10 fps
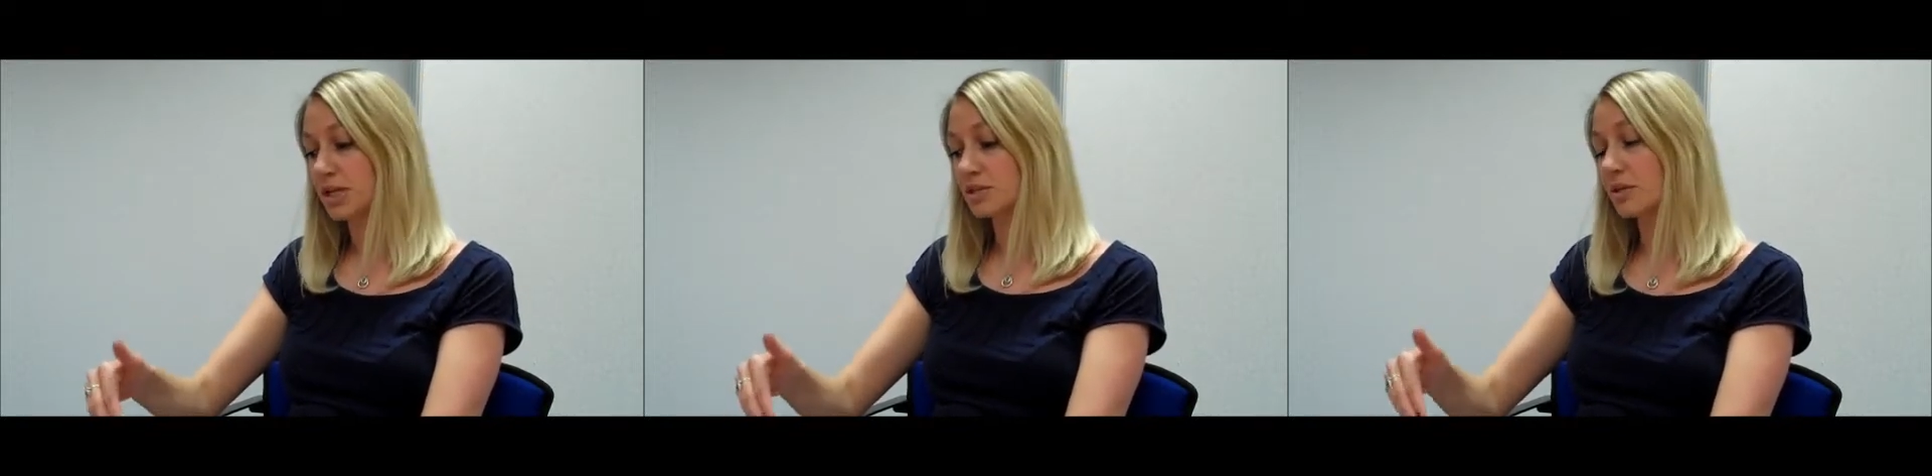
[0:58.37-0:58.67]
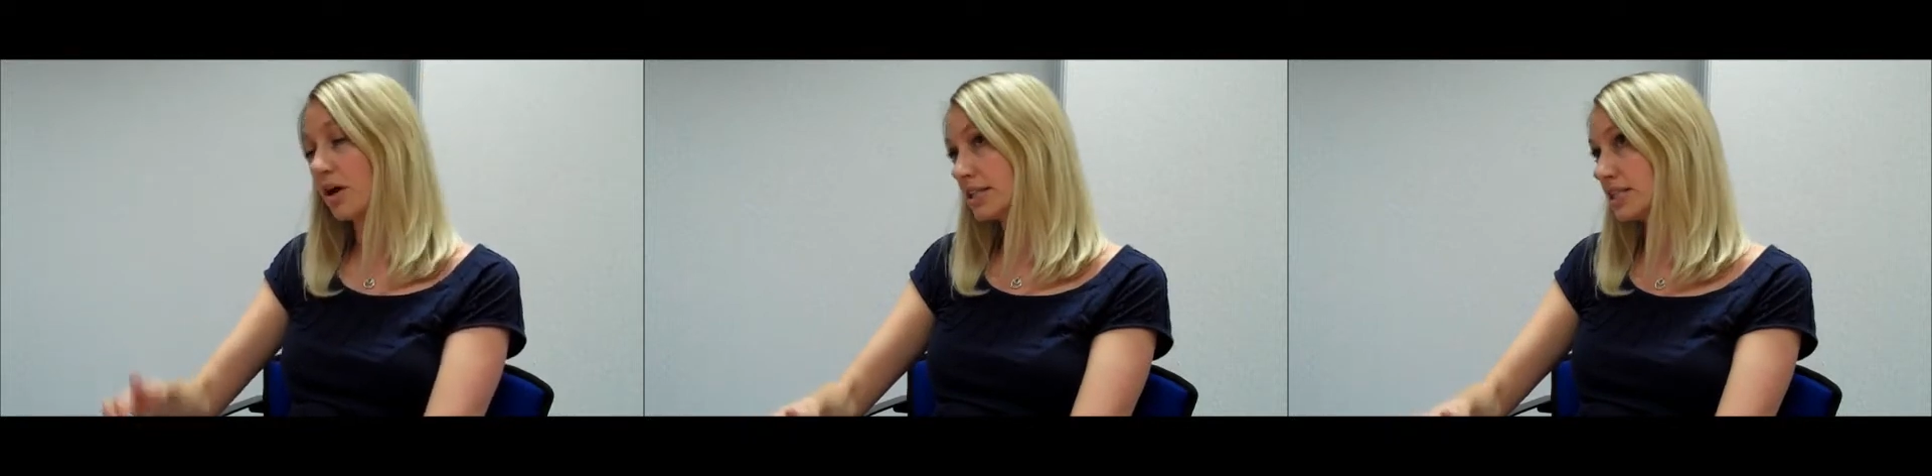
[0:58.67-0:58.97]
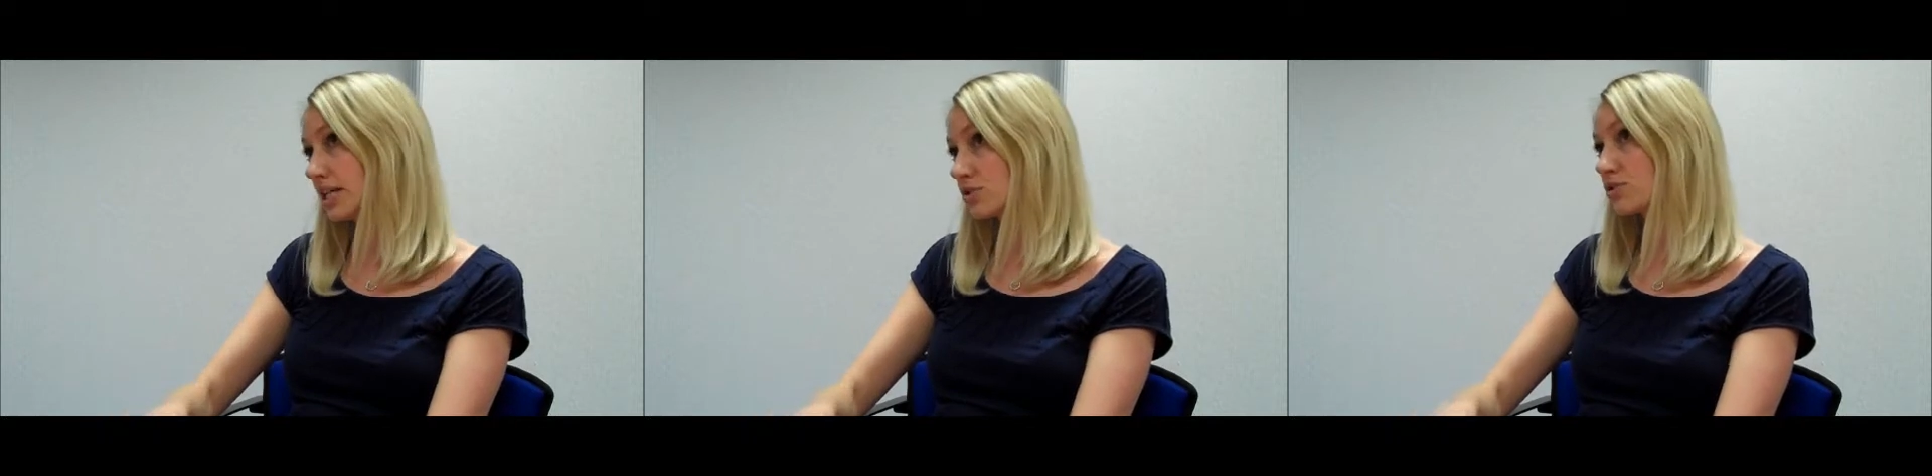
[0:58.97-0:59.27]
So
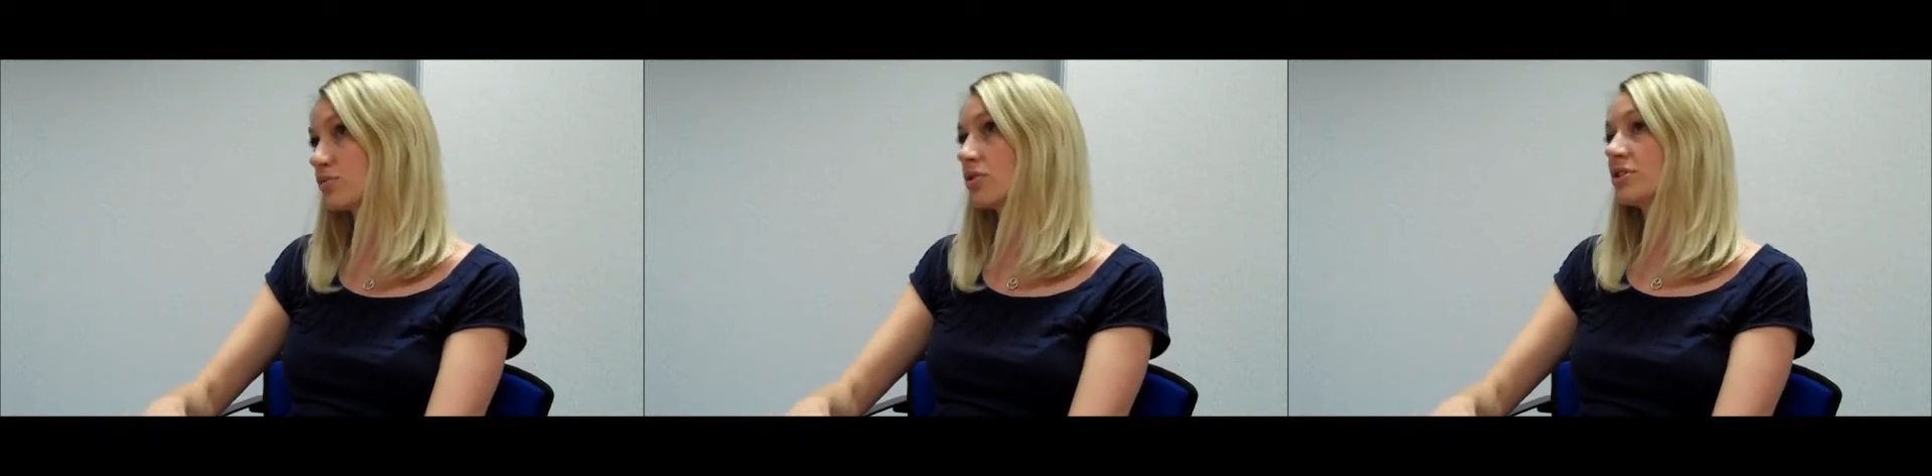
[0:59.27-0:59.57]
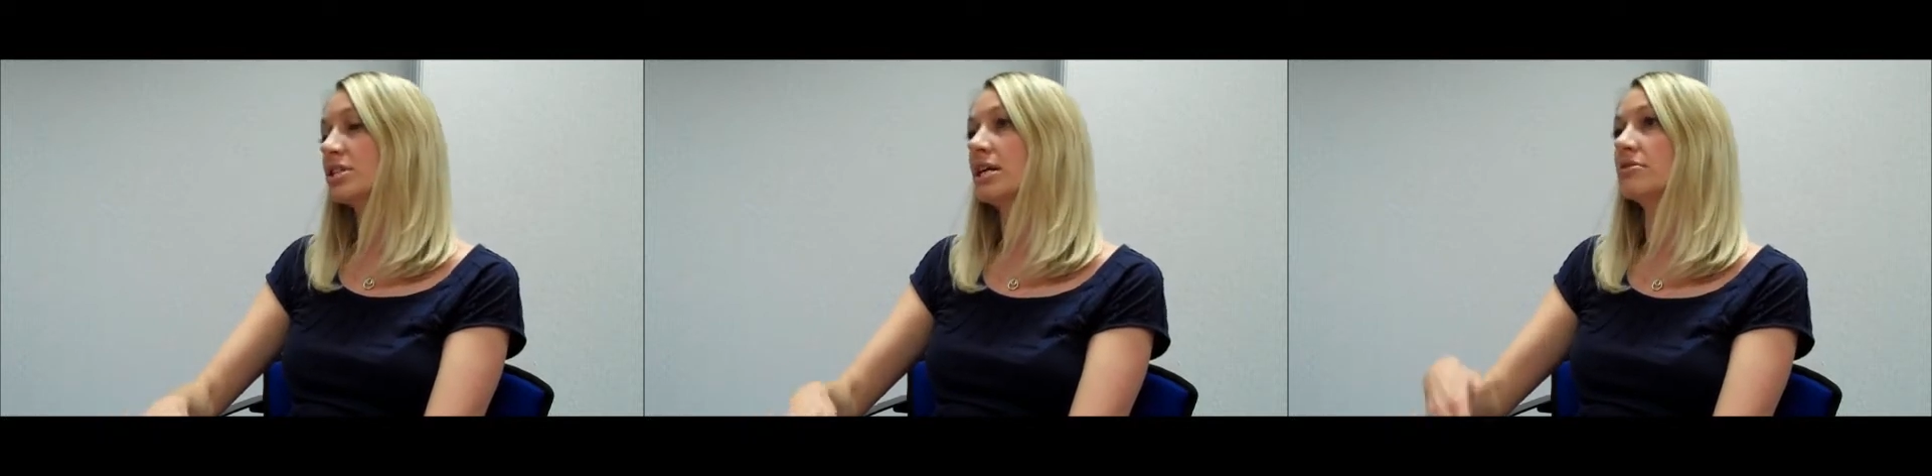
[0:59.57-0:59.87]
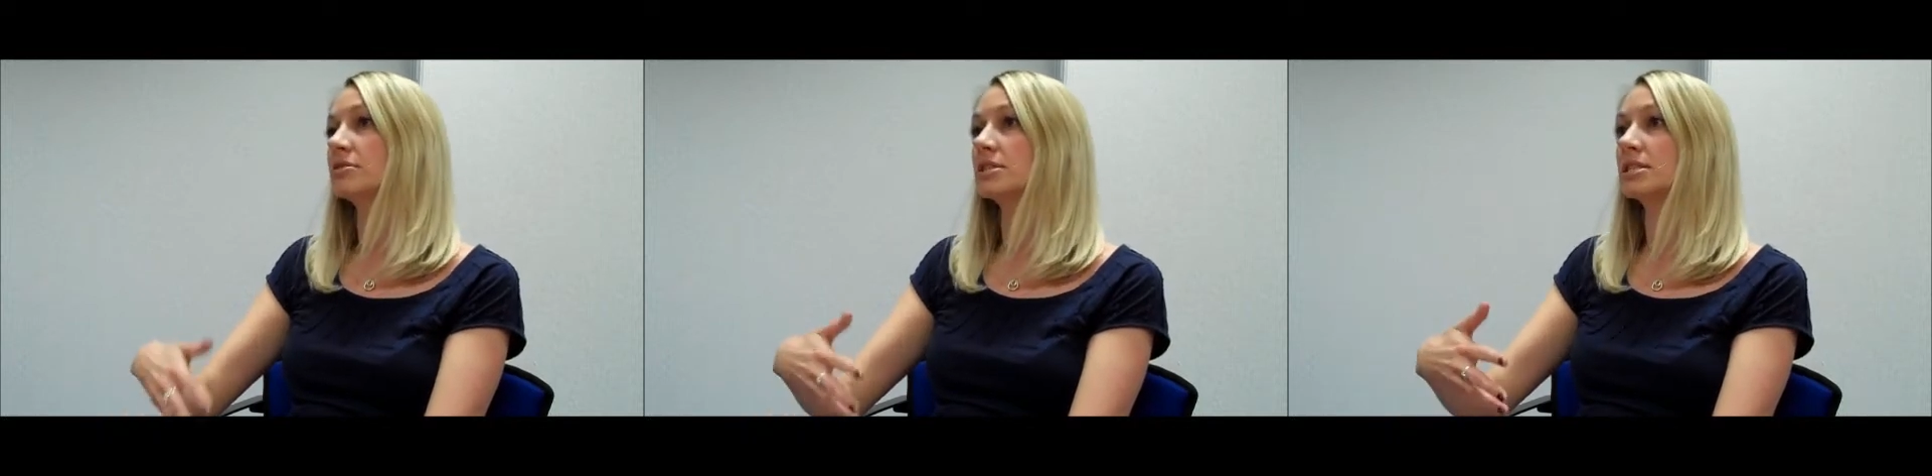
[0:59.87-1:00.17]
unintentional
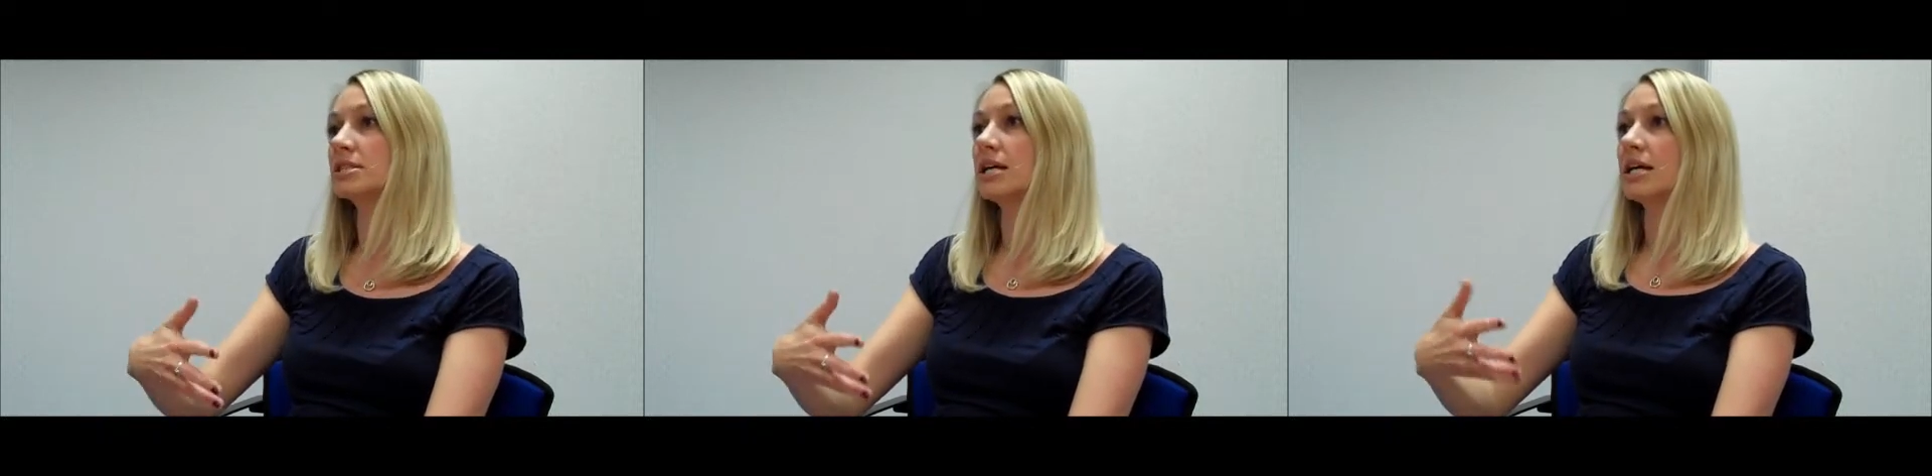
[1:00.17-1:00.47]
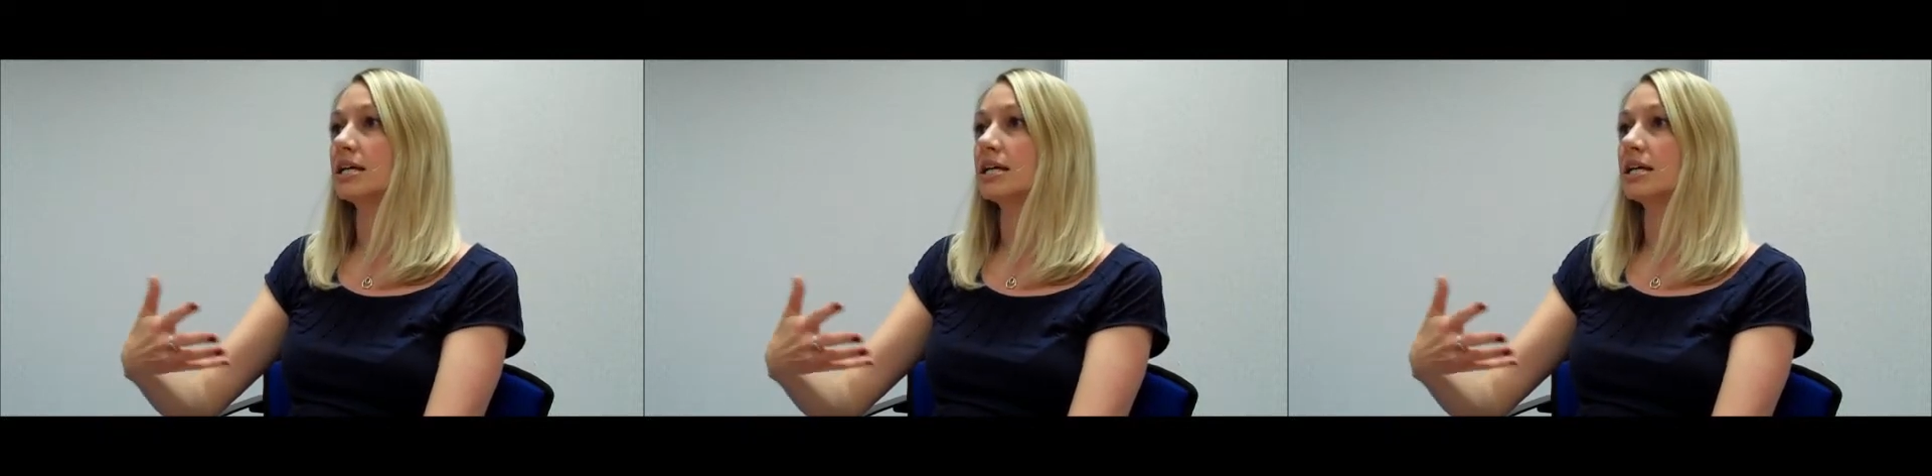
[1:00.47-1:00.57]
non-adherence